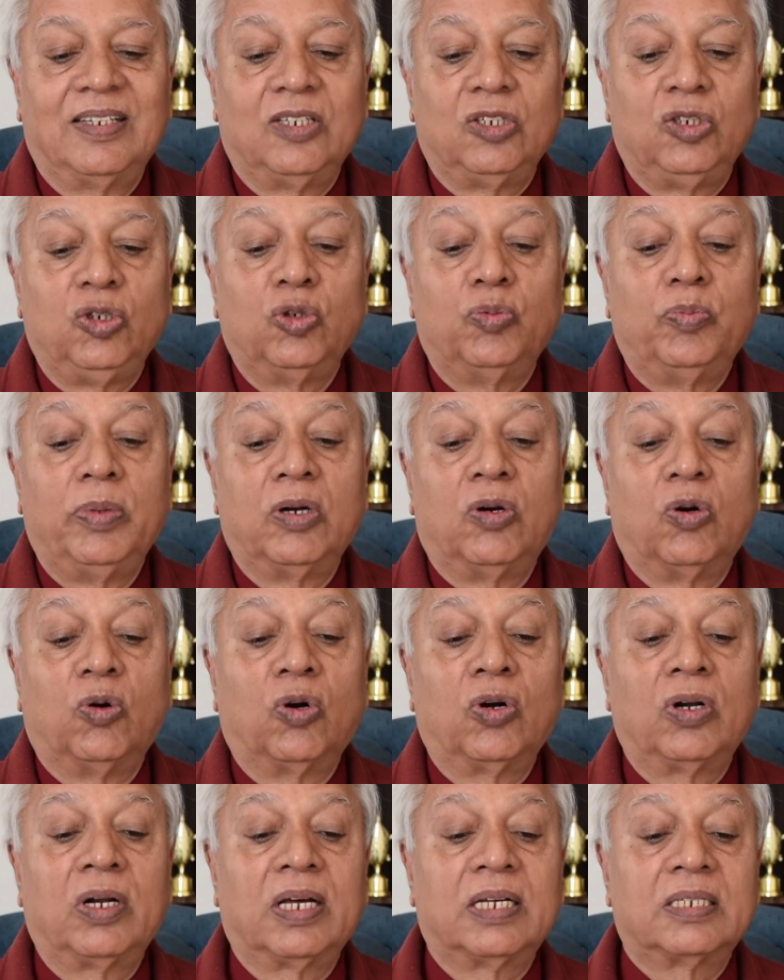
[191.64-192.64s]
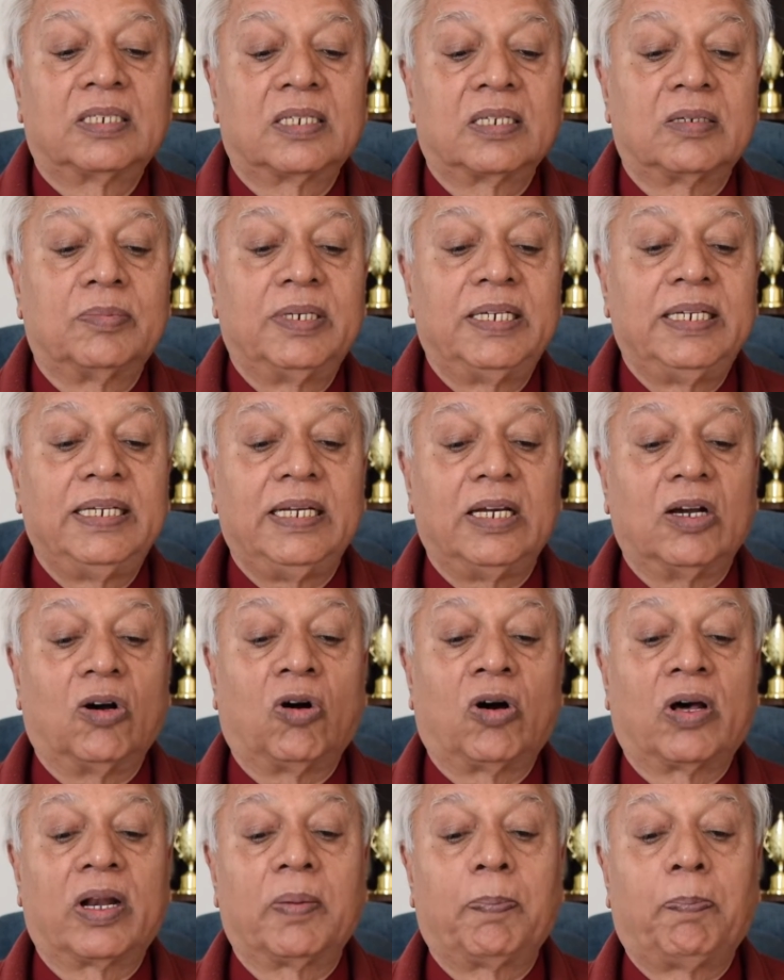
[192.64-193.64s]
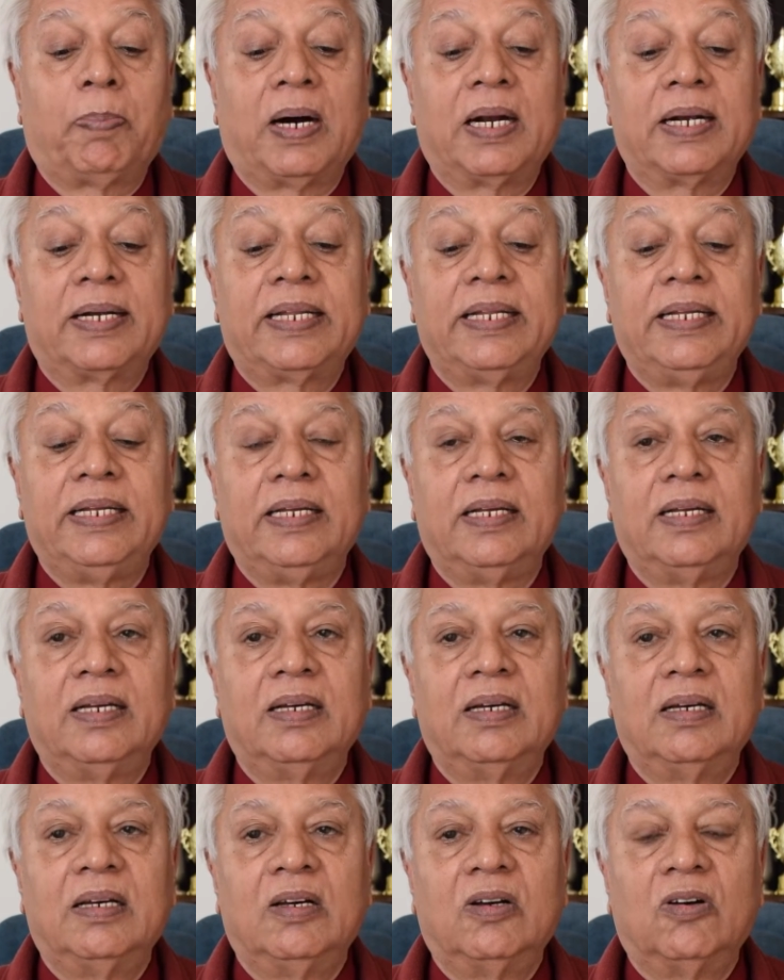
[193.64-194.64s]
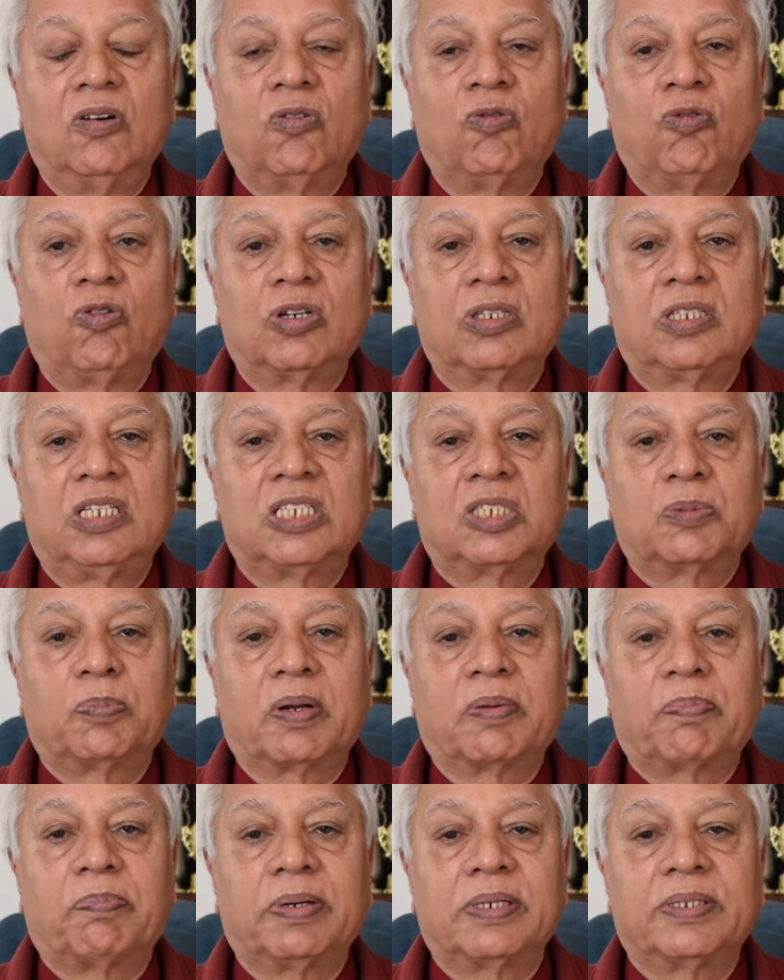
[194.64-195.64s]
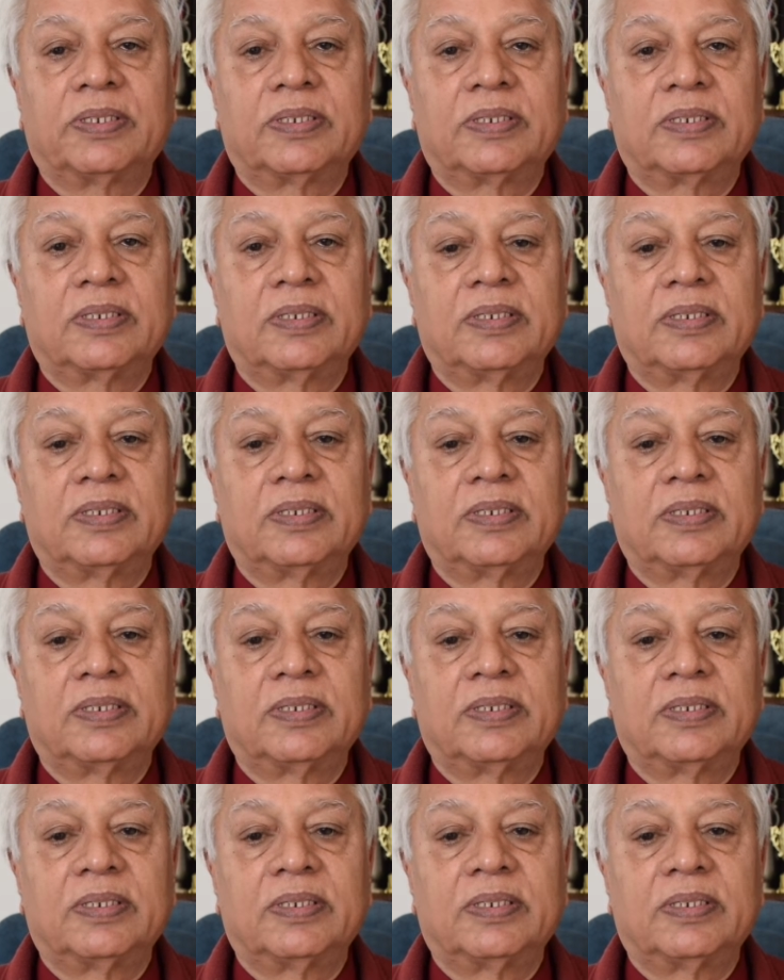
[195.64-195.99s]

You may hold a ceremony or a party for this purpose,